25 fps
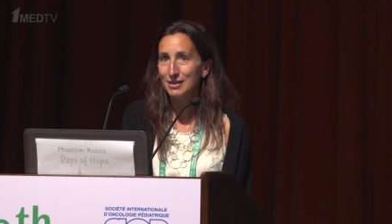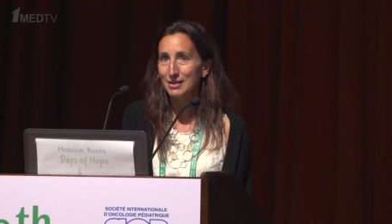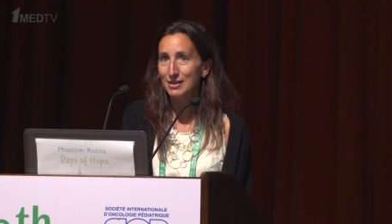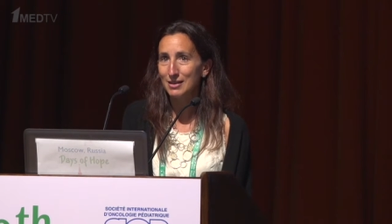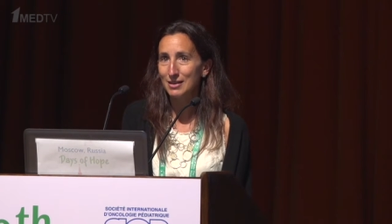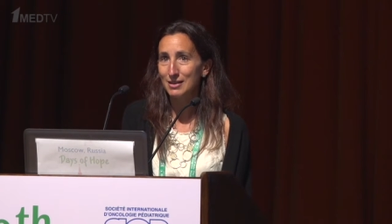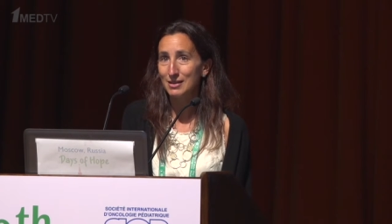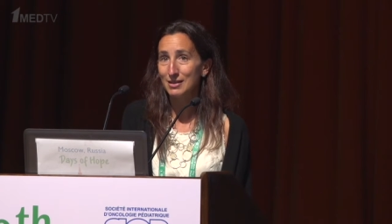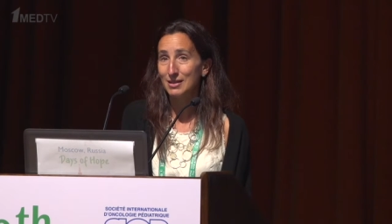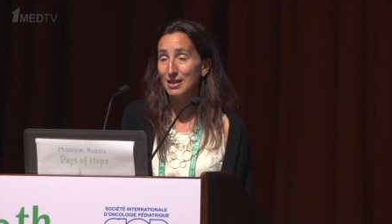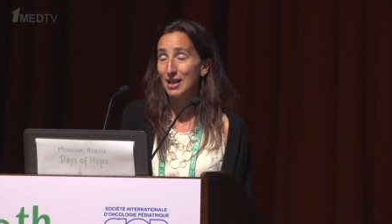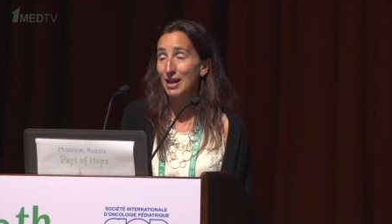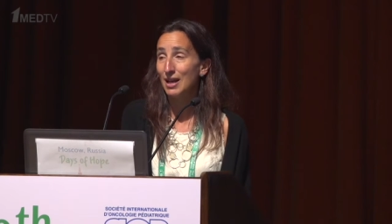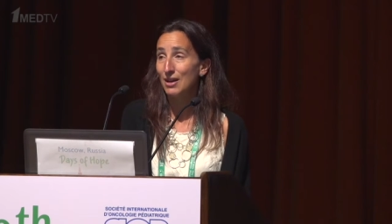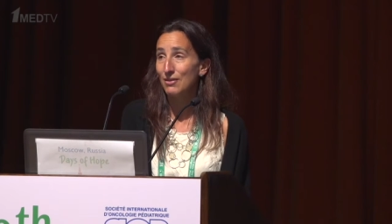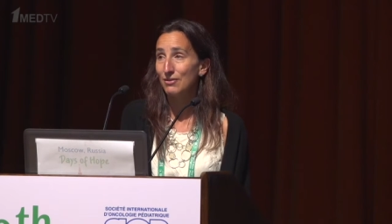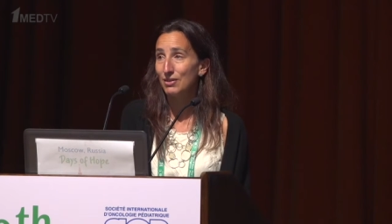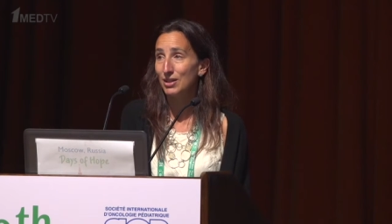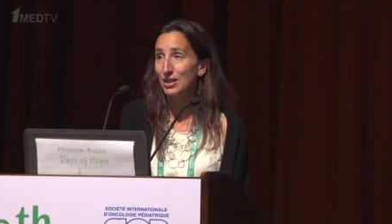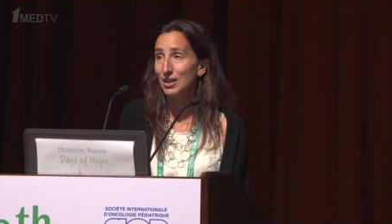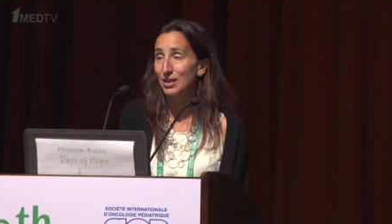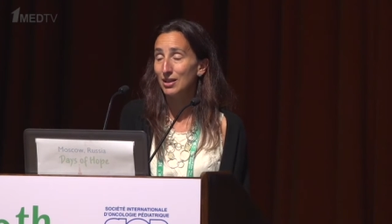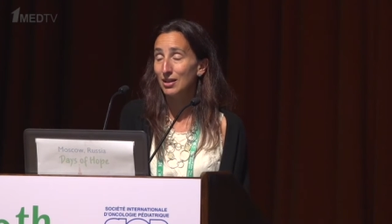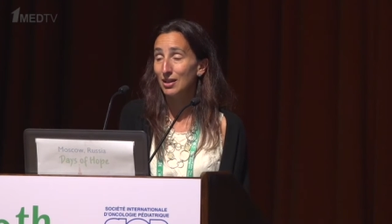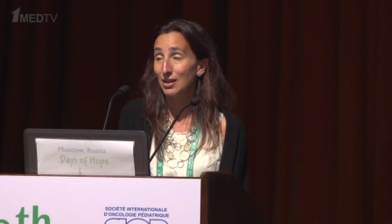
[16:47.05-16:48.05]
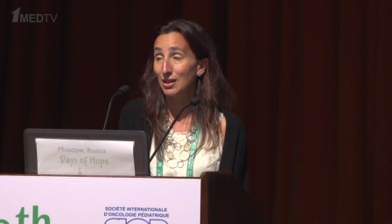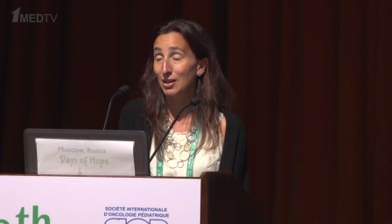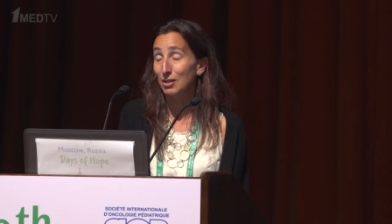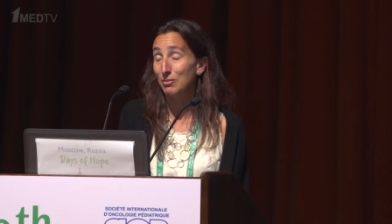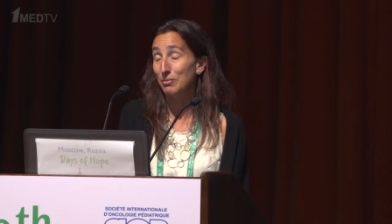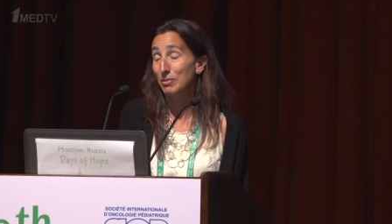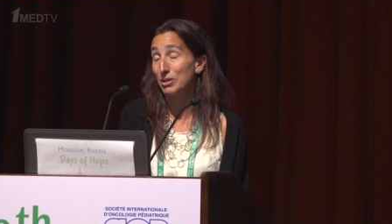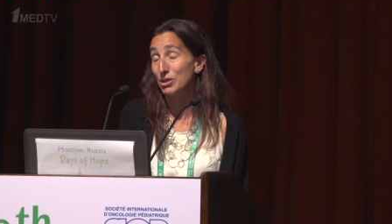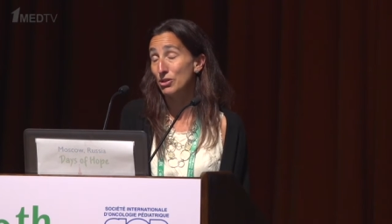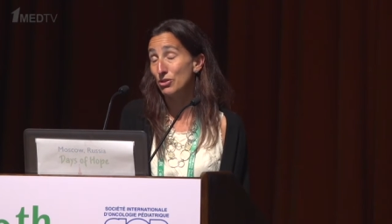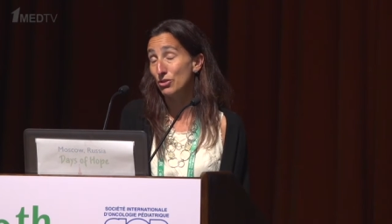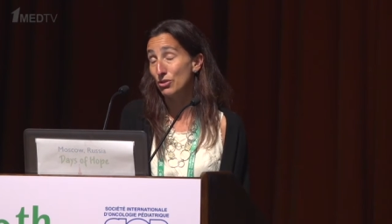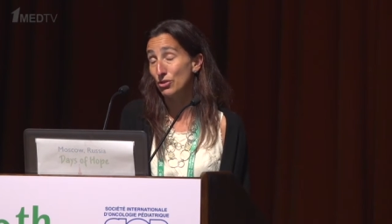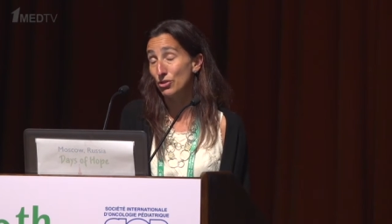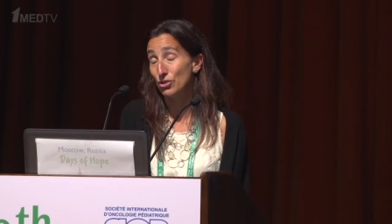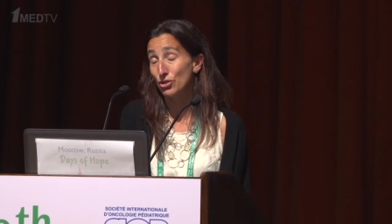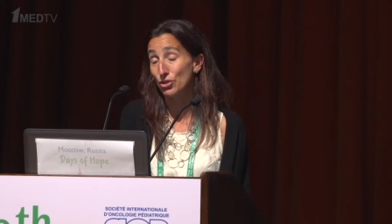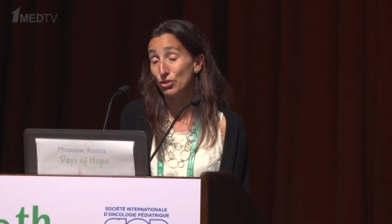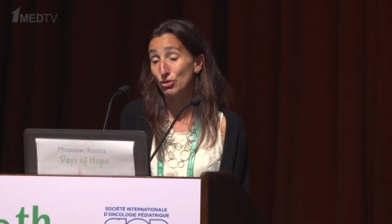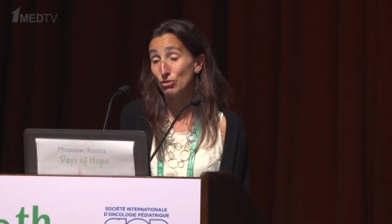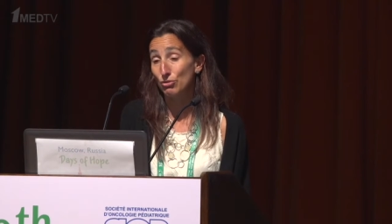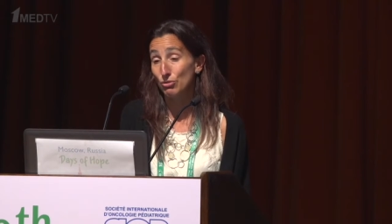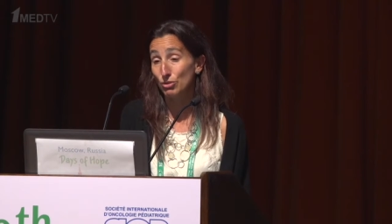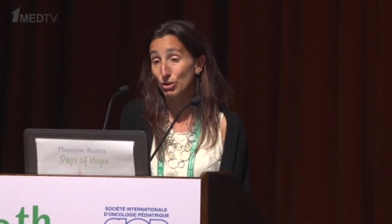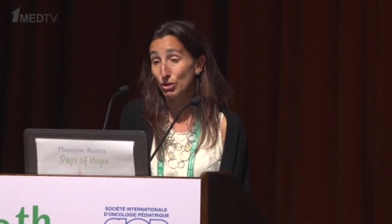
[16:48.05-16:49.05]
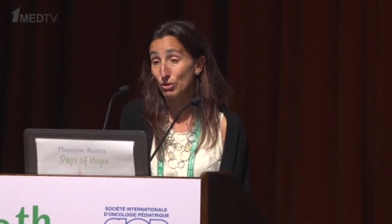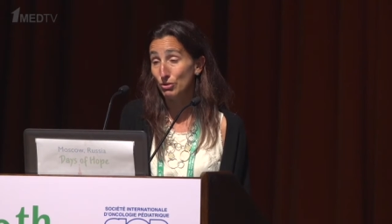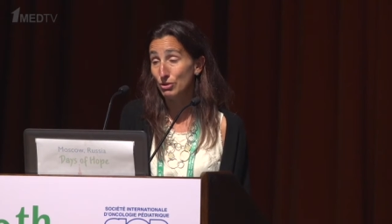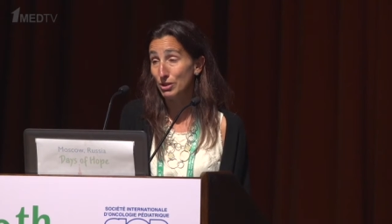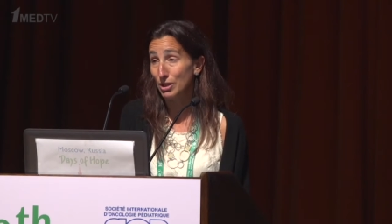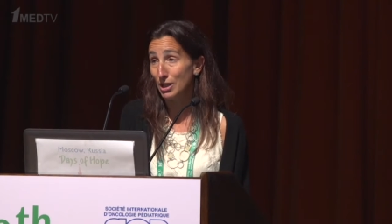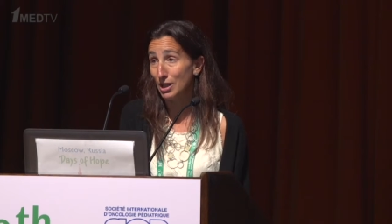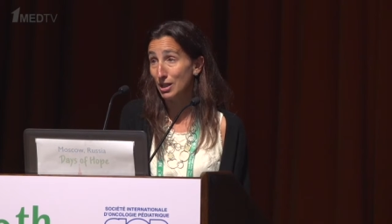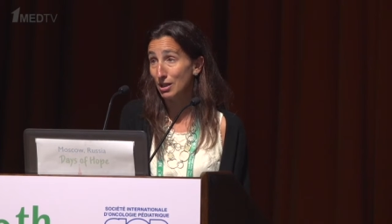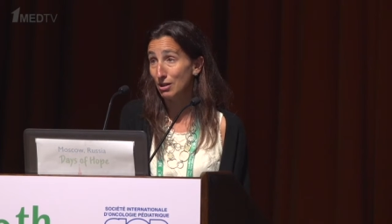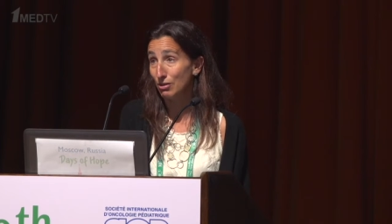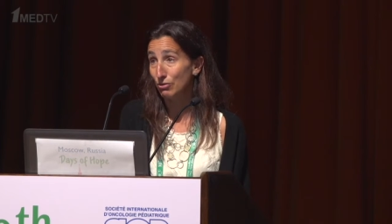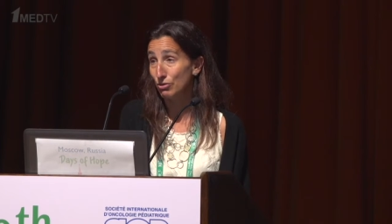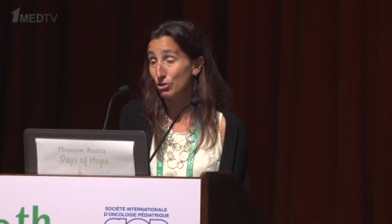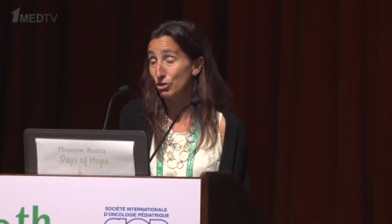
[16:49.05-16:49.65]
is having a surgeon who knows how